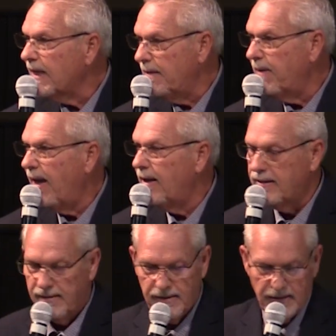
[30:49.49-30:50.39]
Amen.
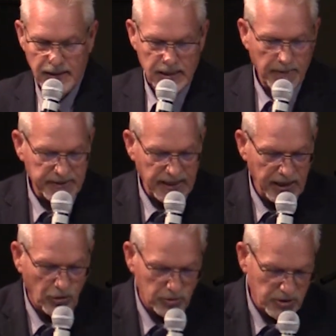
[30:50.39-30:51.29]
Now, but then
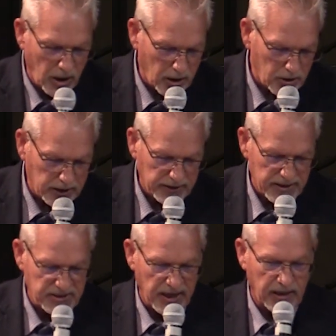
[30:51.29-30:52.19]
he goes on. Look at
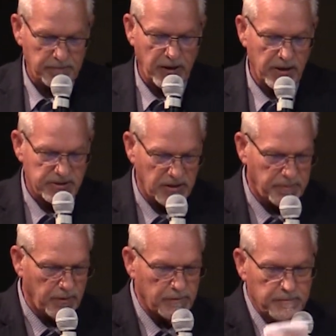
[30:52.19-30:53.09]
the second
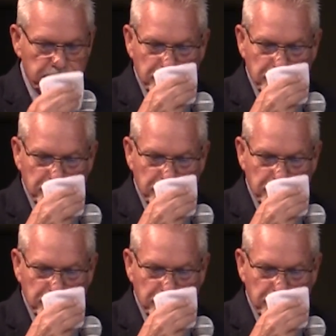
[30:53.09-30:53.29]
participle.